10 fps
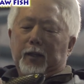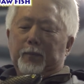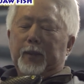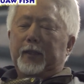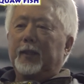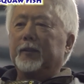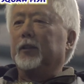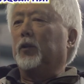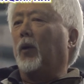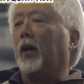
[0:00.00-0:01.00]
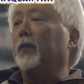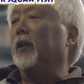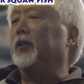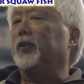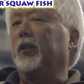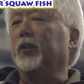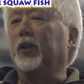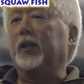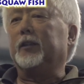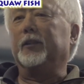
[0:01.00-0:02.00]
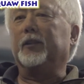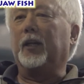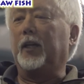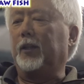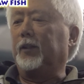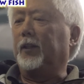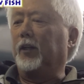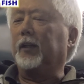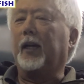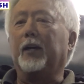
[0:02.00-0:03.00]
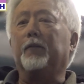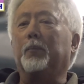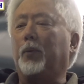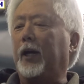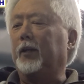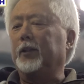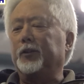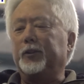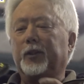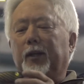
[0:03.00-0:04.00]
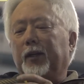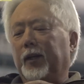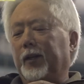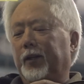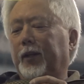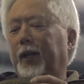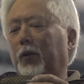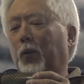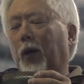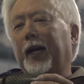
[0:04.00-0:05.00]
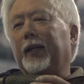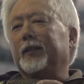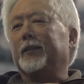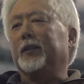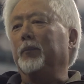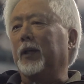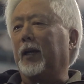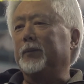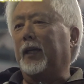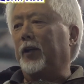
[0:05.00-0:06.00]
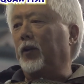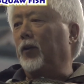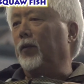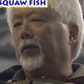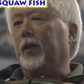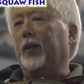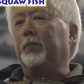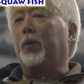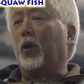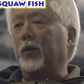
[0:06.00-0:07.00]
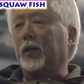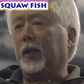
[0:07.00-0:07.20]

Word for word: because the squawfish look this color. They're kind of a brownish. They're not white. Sometimes I use bone